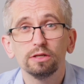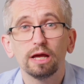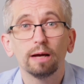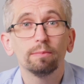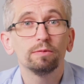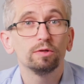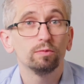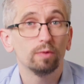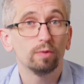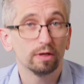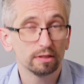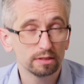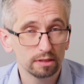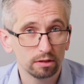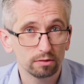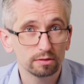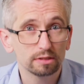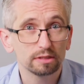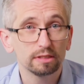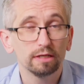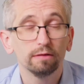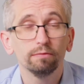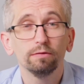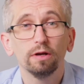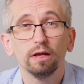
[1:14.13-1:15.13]
up to
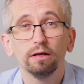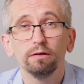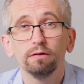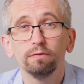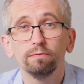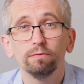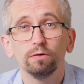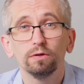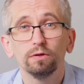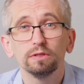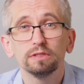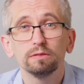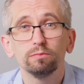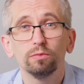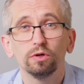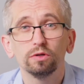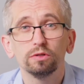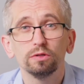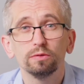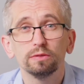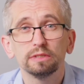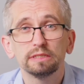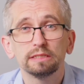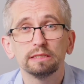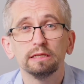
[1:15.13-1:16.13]
1700 volts
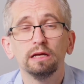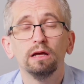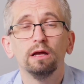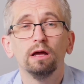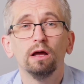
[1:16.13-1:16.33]
modules